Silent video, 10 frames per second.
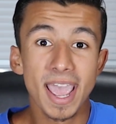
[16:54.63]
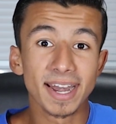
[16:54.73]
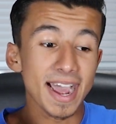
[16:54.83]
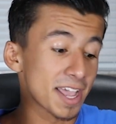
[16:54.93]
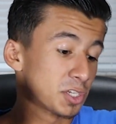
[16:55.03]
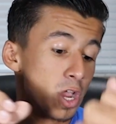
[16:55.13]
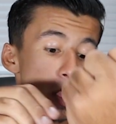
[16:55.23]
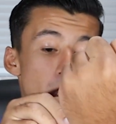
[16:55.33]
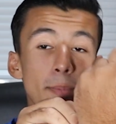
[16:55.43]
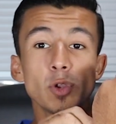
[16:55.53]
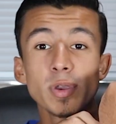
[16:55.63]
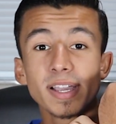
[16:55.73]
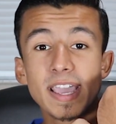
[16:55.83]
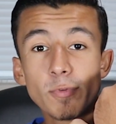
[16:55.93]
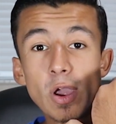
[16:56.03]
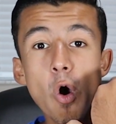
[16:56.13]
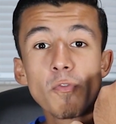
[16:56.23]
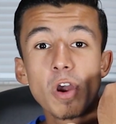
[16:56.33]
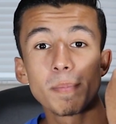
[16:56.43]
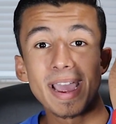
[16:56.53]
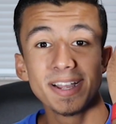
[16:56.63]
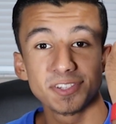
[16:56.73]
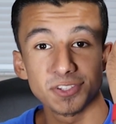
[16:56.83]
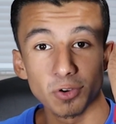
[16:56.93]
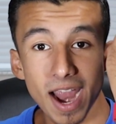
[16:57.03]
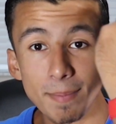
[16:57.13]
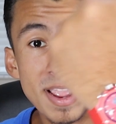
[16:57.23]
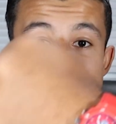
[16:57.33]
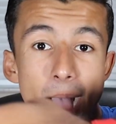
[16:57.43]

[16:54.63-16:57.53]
And guys, I'm doing a giveaway over on my Instagram.